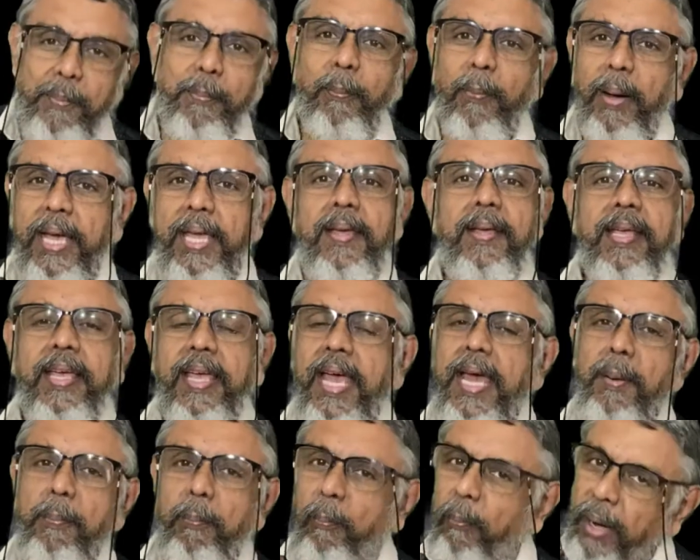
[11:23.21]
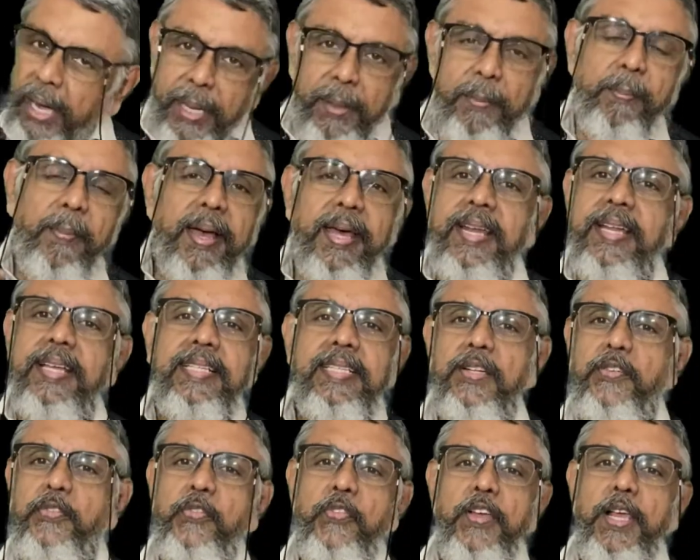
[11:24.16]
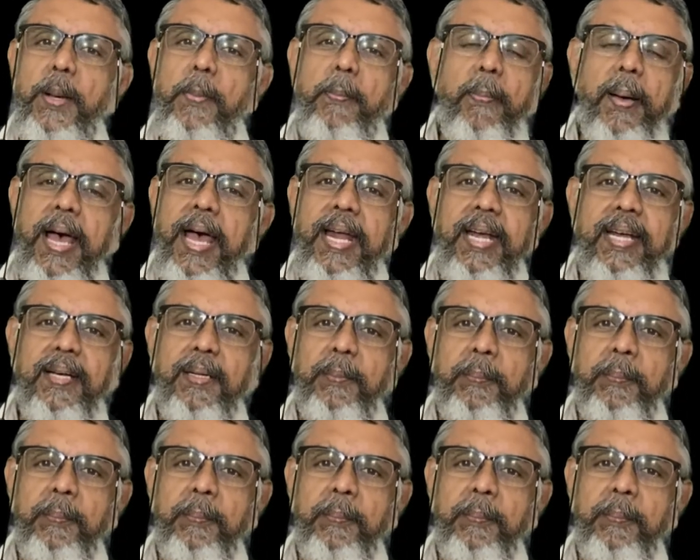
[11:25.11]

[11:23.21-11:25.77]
my manager feel bad?